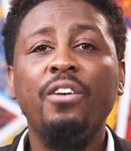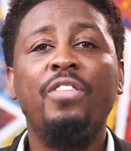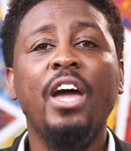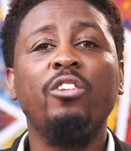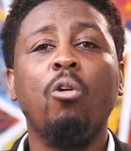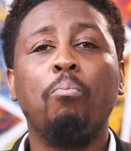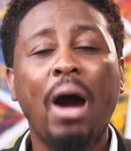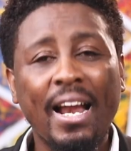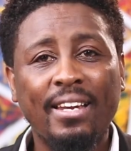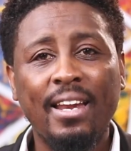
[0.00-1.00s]
then your
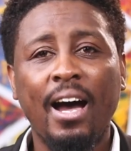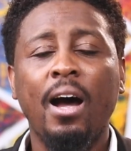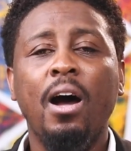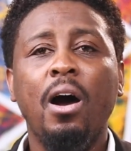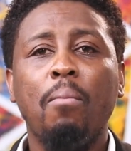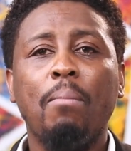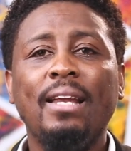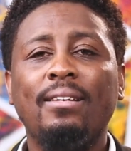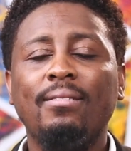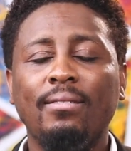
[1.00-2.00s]
partner
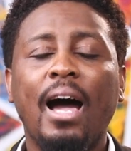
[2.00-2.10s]
might